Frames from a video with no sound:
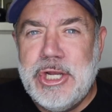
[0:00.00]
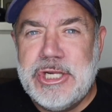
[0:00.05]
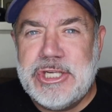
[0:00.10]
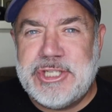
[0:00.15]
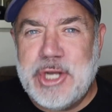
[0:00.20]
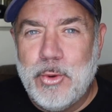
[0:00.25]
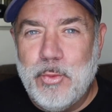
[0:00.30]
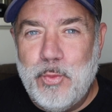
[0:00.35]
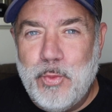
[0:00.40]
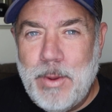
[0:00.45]

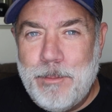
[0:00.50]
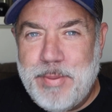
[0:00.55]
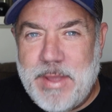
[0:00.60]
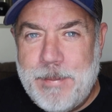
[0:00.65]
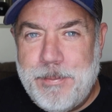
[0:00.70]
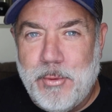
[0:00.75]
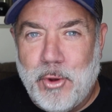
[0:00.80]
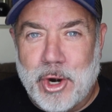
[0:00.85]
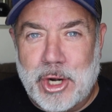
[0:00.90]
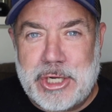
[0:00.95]
So when
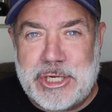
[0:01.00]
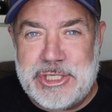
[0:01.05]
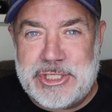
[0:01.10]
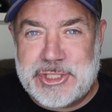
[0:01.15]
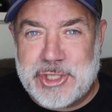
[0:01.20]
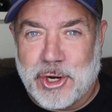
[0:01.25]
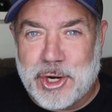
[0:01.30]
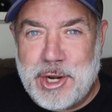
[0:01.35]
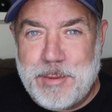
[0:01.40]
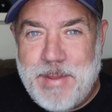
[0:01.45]
people are
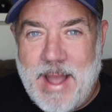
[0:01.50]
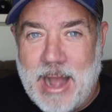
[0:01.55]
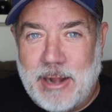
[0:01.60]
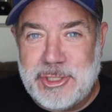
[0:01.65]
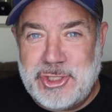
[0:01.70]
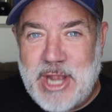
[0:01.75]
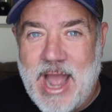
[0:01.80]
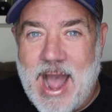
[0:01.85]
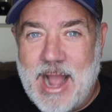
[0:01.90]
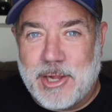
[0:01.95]
concerned
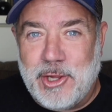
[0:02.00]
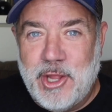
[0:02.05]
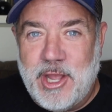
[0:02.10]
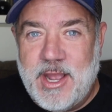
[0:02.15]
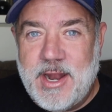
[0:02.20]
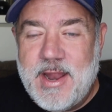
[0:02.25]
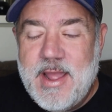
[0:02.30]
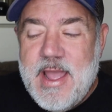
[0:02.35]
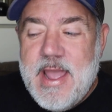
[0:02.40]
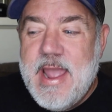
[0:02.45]
about
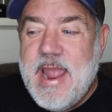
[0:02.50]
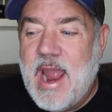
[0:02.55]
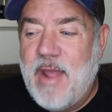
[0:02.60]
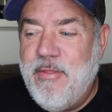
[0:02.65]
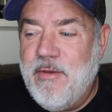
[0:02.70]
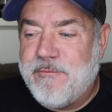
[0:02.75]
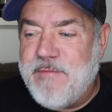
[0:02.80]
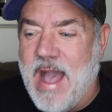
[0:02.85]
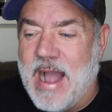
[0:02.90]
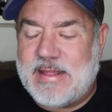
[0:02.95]
Jacqueline
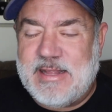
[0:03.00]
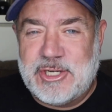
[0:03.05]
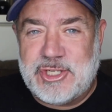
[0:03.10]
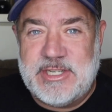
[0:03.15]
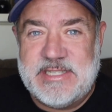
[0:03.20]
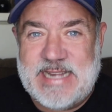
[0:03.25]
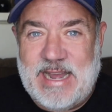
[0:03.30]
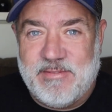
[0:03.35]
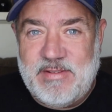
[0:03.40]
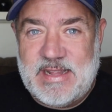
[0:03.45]
and the fact that
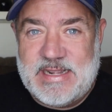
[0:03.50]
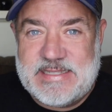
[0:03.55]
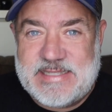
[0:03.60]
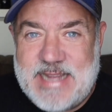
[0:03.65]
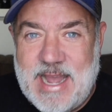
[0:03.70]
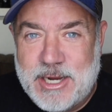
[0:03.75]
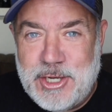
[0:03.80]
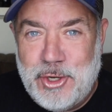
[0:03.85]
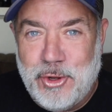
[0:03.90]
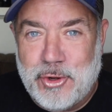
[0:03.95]
she's having these
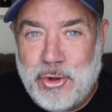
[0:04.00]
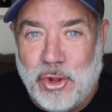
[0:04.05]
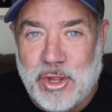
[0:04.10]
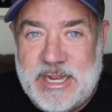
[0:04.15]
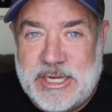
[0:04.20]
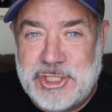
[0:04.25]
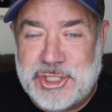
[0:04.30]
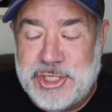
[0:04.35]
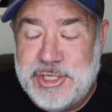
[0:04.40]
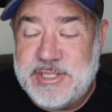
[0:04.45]
technical
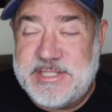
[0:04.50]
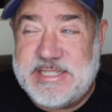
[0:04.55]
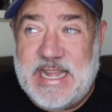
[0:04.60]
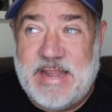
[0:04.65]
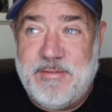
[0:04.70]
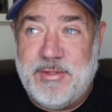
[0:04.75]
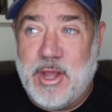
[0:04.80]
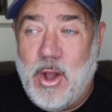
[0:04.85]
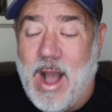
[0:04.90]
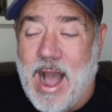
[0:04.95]
issues,
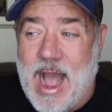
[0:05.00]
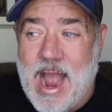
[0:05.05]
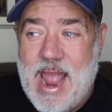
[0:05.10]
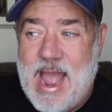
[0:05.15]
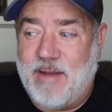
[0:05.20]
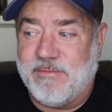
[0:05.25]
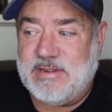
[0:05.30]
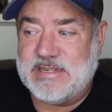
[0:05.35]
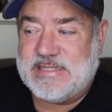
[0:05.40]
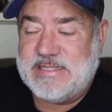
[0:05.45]
even though I
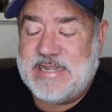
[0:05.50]
have to